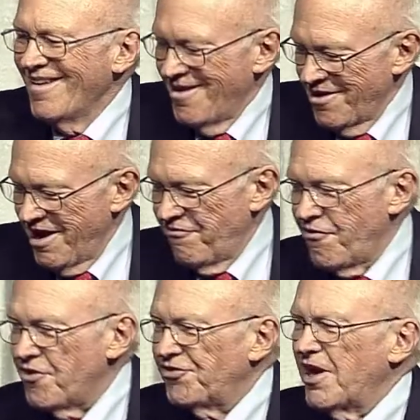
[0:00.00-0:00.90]
Okay,
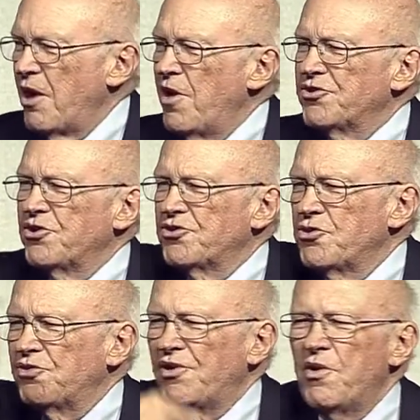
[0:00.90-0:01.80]
first thing I want you to
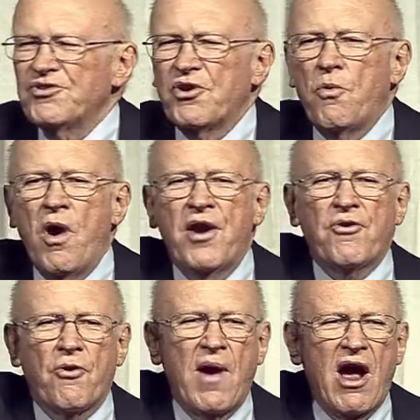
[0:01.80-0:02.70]
do is I want you to wander
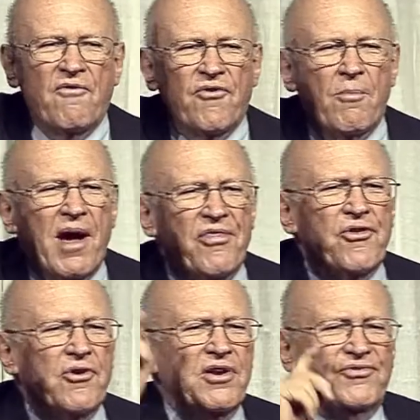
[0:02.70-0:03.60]
around for about
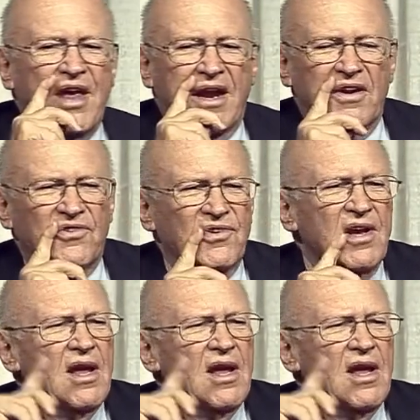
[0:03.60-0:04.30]
30 seconds